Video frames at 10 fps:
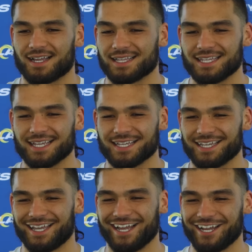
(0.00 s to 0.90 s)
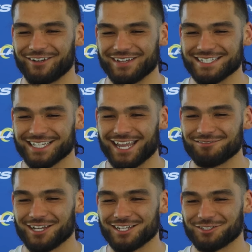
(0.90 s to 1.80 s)
I think it's a
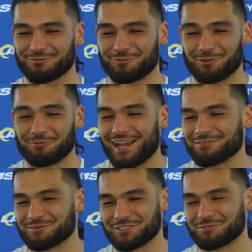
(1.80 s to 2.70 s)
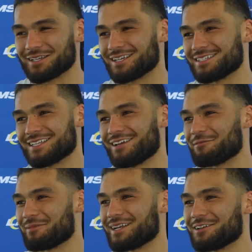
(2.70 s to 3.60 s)
game changer for the Rams, just because
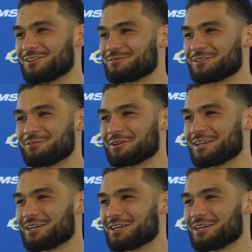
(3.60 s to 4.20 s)
everybody knows what Cooper